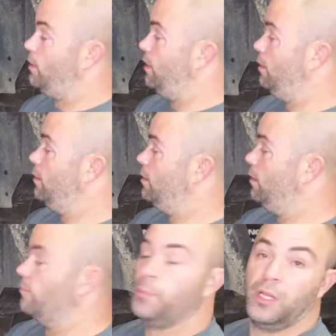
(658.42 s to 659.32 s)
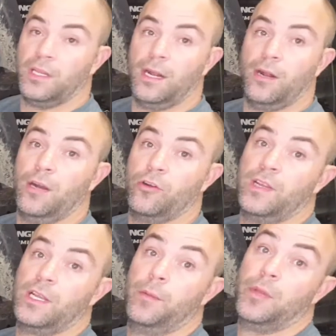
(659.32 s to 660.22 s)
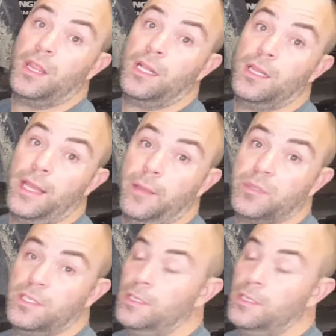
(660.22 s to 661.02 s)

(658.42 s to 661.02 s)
wire, you'll have to pull it out, out of a couple of the clamps.